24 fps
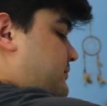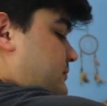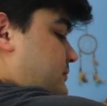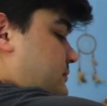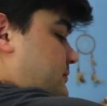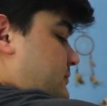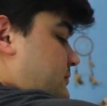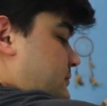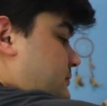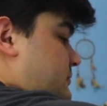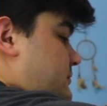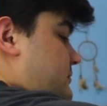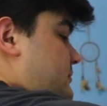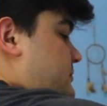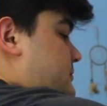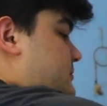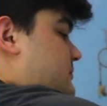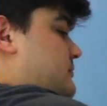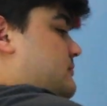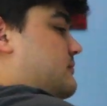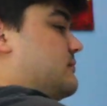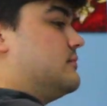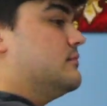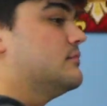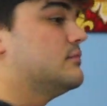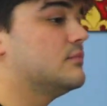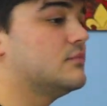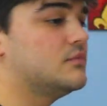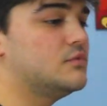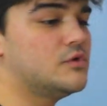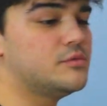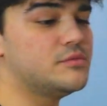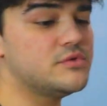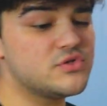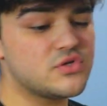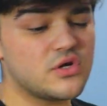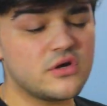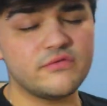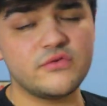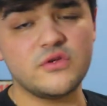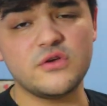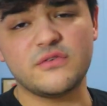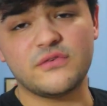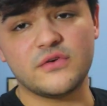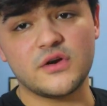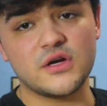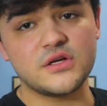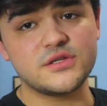You want me to serve
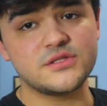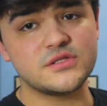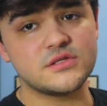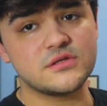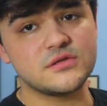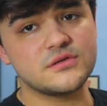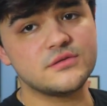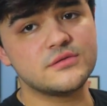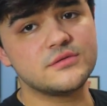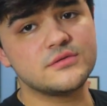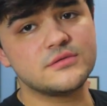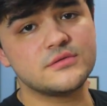you first?